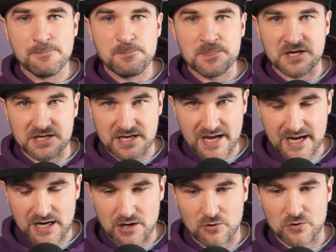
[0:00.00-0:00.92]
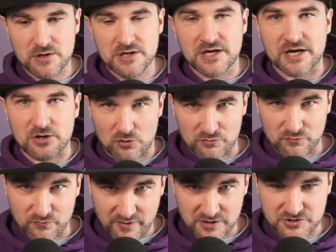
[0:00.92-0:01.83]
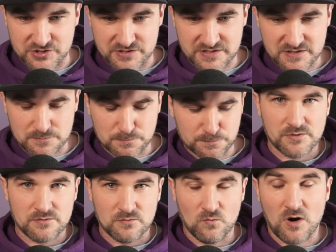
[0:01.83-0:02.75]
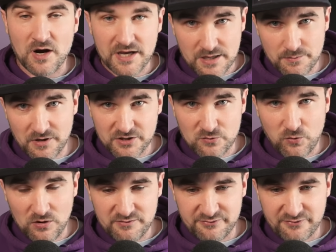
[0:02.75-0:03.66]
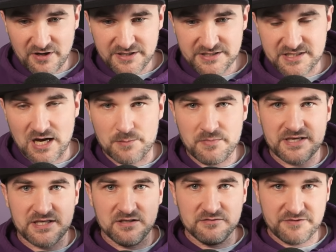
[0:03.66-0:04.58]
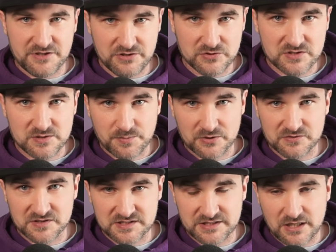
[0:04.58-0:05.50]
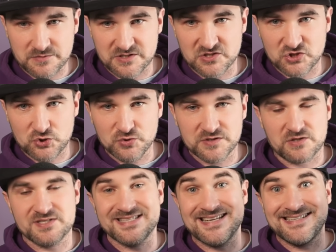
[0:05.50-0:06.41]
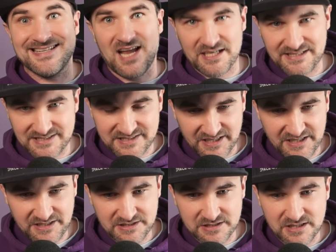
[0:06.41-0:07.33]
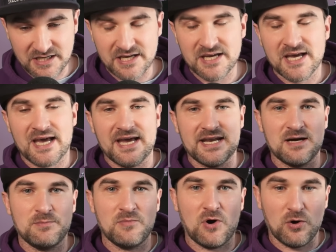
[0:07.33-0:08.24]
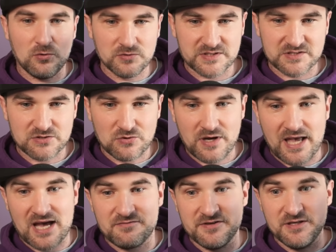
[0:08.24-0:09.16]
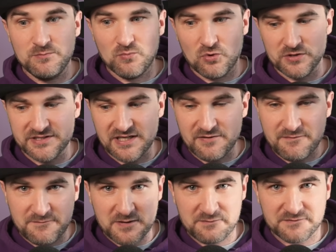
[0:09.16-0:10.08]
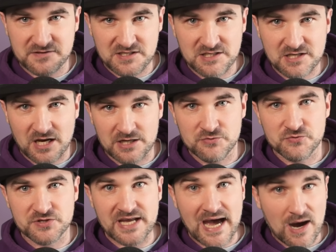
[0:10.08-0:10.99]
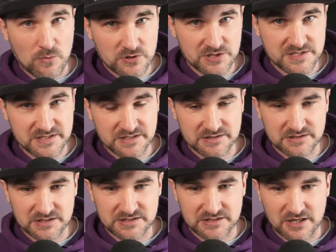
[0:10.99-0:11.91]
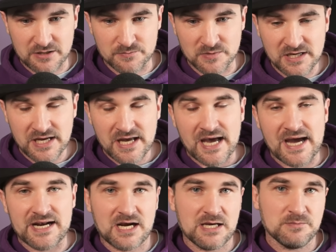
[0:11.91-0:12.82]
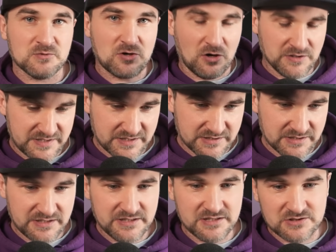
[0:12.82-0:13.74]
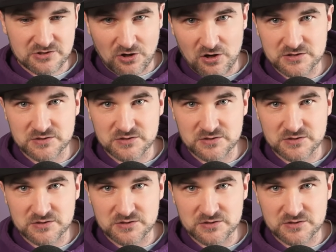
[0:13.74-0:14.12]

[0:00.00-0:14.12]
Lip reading: in how it all functions. Why am I qualified? I'm making videos about this game since 2019, and I'm also having more than 1,500 hours in this game. And I'm constantly in talks